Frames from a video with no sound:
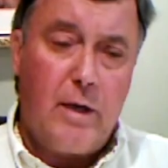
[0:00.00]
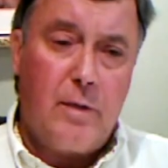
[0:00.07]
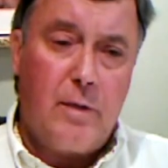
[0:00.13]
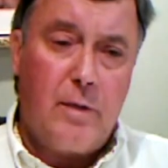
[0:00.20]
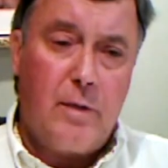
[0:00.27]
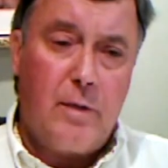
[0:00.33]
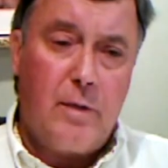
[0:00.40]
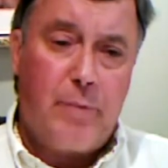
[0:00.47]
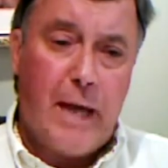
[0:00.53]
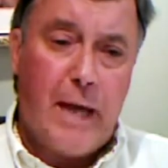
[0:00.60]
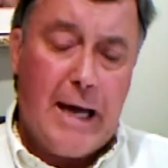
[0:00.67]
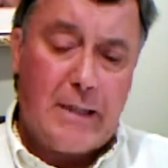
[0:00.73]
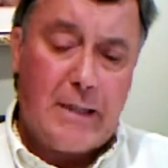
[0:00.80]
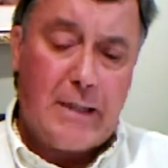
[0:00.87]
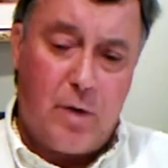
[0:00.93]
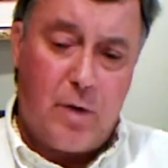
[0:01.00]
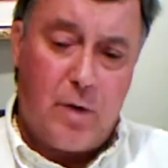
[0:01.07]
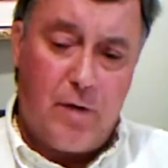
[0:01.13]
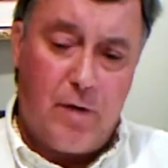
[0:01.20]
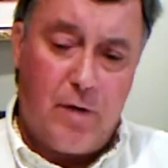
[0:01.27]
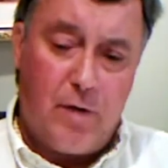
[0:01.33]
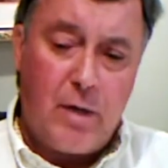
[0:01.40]
the past
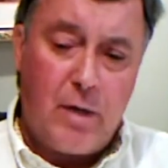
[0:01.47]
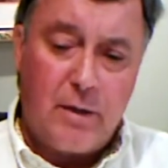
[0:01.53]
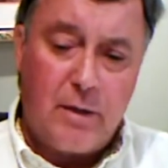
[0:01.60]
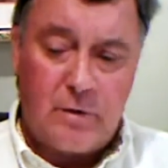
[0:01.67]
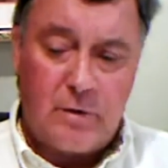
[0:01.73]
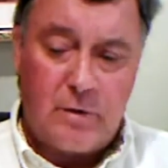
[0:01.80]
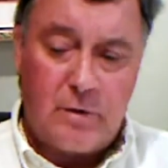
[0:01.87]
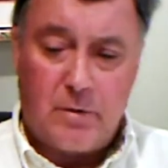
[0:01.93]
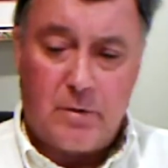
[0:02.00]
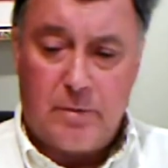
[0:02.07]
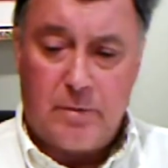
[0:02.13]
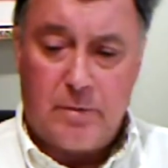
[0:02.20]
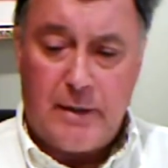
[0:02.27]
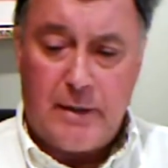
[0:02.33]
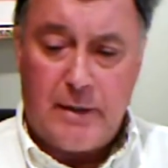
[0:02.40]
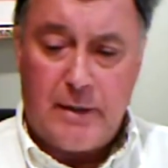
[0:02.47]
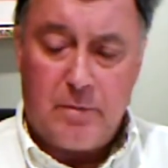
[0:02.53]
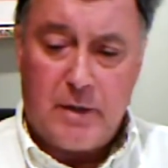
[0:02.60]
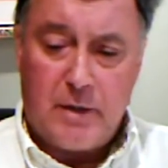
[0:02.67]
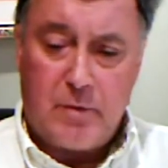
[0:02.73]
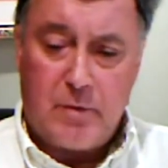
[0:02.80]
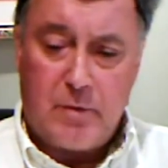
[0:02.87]
12 months or 18
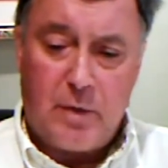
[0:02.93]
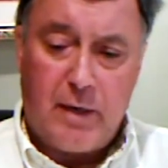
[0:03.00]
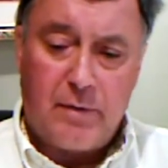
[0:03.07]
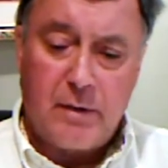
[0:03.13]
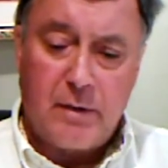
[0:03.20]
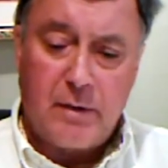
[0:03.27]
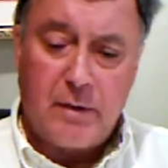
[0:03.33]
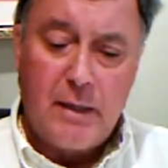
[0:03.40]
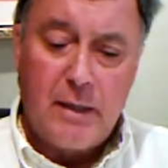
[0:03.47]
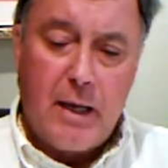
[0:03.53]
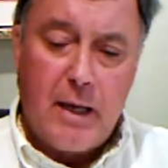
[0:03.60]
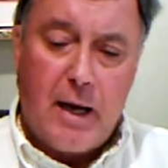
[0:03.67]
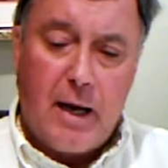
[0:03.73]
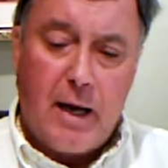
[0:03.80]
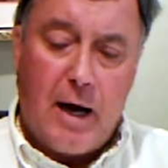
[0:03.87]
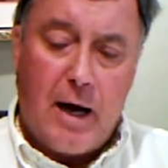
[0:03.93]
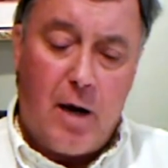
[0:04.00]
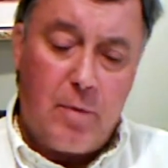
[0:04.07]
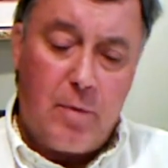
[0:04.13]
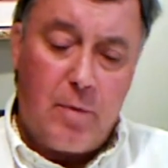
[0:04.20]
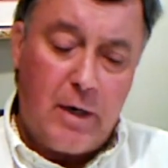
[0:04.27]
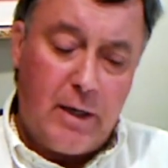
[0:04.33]
months, whatever,
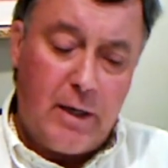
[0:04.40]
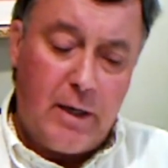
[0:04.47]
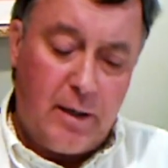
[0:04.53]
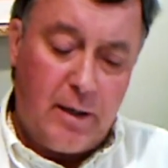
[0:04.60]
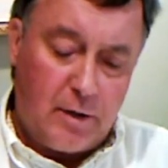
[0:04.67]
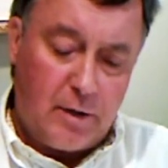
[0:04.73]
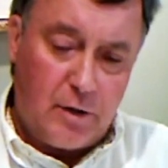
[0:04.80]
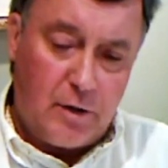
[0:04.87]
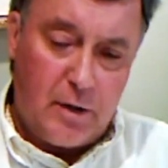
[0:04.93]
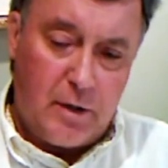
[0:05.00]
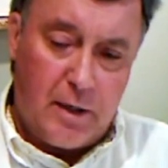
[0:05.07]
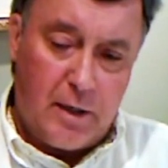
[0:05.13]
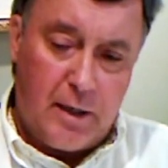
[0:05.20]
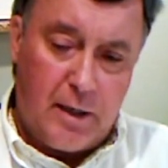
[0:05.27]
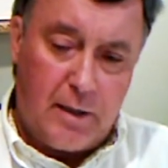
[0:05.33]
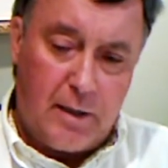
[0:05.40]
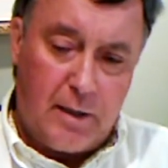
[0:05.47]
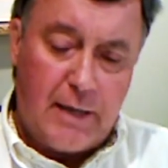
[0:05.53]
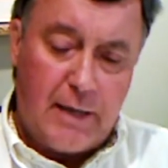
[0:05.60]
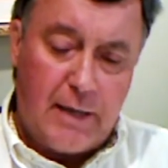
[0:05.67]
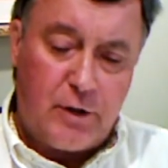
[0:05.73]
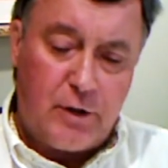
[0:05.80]
how many
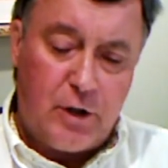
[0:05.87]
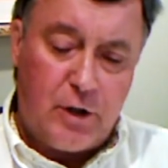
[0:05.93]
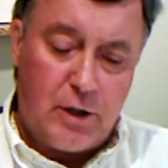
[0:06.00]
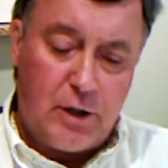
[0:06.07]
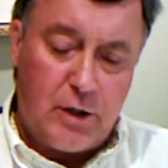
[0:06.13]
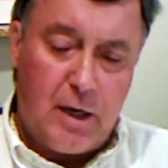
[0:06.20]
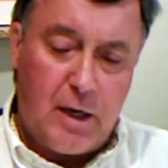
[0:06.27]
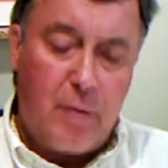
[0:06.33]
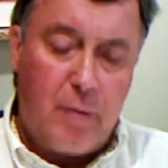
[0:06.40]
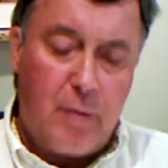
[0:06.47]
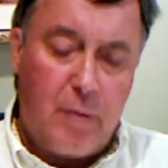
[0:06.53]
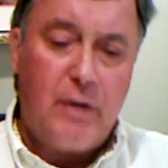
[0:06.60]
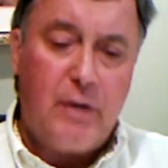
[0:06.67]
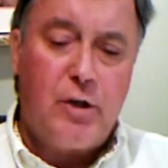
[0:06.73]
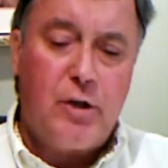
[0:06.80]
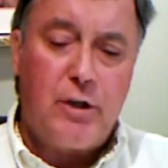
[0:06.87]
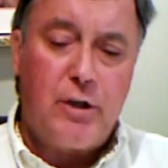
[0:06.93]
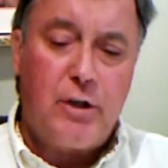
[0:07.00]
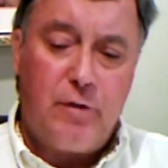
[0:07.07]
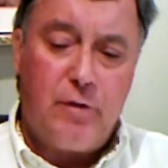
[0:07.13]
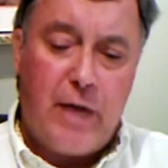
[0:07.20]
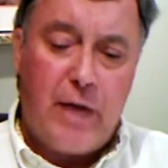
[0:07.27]
not judge. How many judges
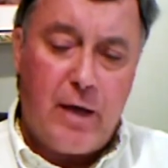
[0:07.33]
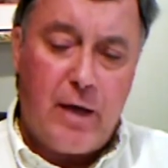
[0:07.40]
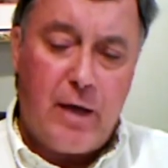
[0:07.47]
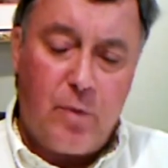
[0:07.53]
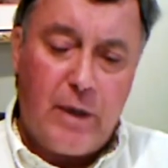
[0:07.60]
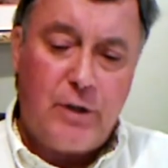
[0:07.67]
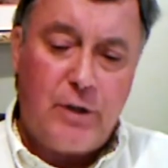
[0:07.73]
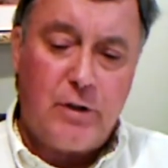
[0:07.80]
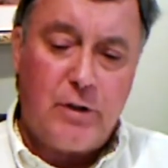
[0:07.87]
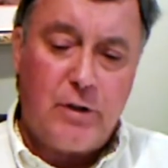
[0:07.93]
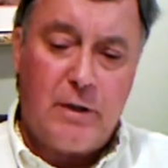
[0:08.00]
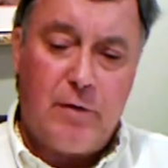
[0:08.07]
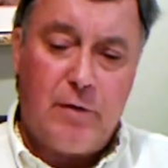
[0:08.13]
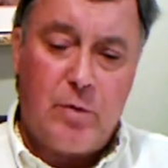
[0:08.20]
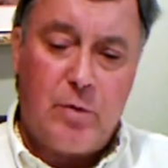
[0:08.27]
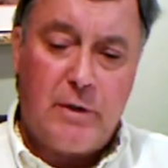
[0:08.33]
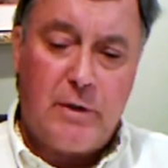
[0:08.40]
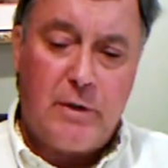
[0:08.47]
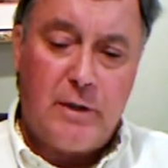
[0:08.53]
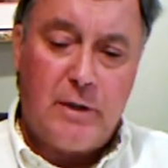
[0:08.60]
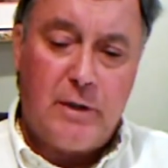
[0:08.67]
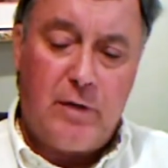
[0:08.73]
evaluations have you
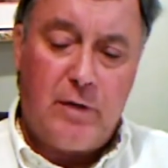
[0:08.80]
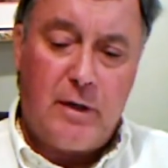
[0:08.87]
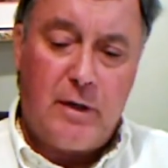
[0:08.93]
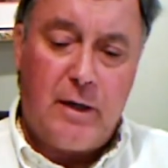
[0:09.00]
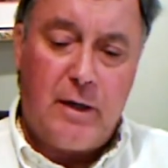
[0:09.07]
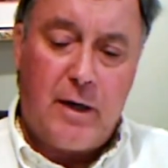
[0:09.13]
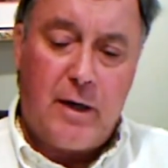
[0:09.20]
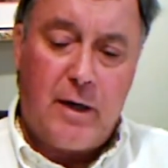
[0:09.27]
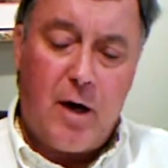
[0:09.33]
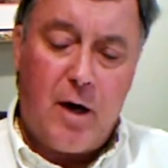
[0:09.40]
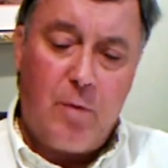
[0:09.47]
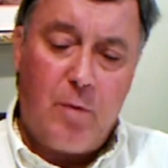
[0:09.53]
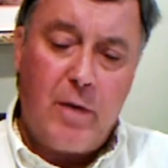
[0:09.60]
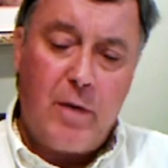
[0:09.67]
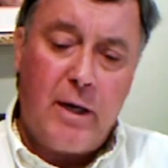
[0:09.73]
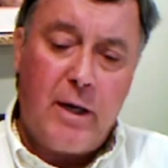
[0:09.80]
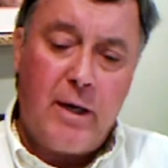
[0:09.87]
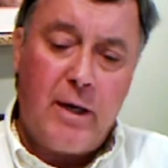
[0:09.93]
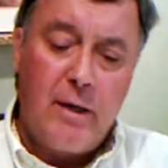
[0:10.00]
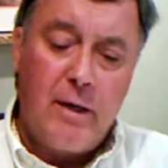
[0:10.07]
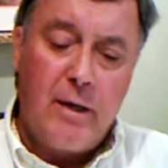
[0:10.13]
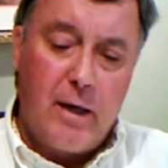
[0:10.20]
received, and how many
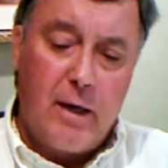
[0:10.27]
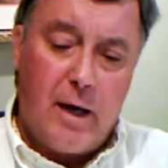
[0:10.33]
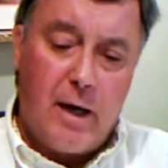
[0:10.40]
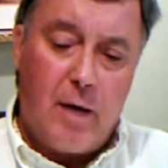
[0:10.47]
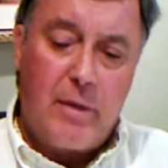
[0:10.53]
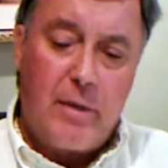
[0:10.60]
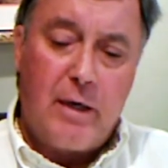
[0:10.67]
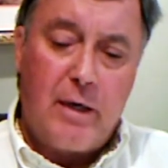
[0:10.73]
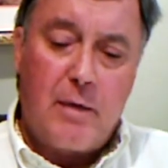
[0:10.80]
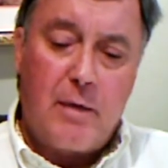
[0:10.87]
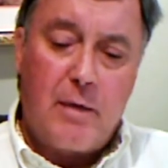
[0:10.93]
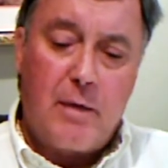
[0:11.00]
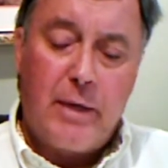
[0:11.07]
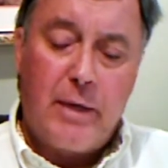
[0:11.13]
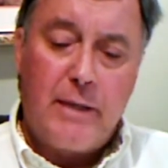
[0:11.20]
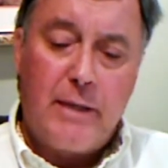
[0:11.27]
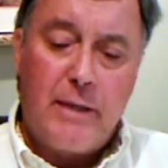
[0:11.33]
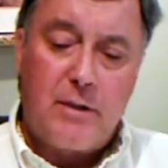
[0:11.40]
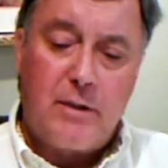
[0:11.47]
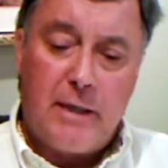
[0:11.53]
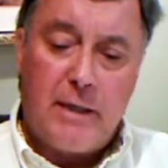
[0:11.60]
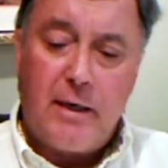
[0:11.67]
complaints,
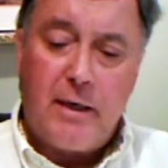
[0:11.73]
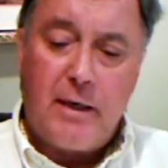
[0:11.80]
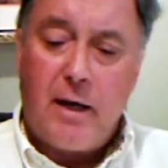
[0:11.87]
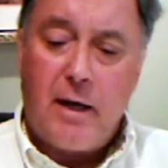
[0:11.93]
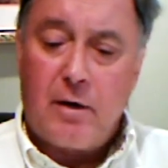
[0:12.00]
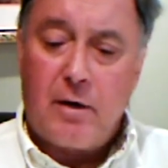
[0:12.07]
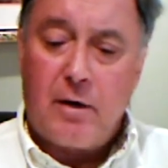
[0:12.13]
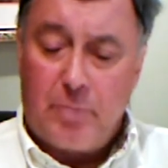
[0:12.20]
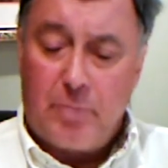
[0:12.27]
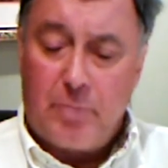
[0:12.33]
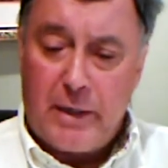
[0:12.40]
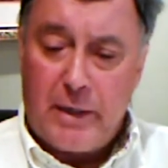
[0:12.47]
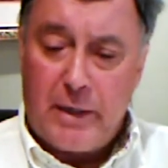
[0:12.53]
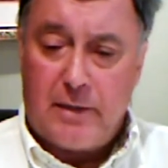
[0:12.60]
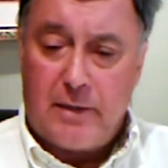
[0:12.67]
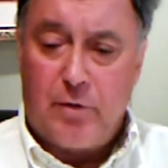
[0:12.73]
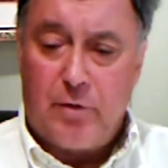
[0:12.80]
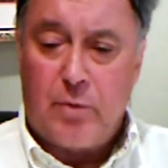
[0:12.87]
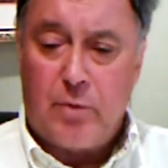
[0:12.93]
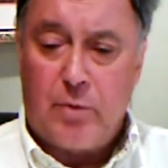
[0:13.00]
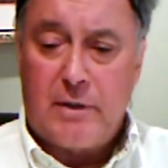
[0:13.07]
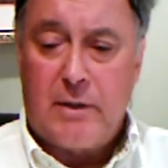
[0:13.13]
the $10 complaints, have
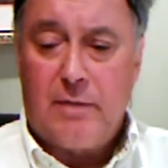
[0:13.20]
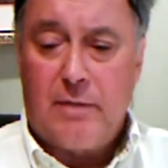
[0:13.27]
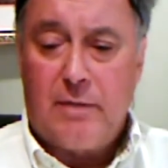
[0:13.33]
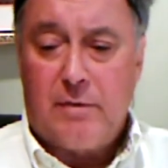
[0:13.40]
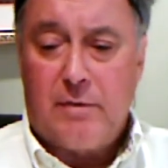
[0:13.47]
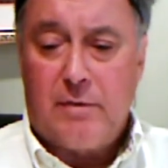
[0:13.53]
you received?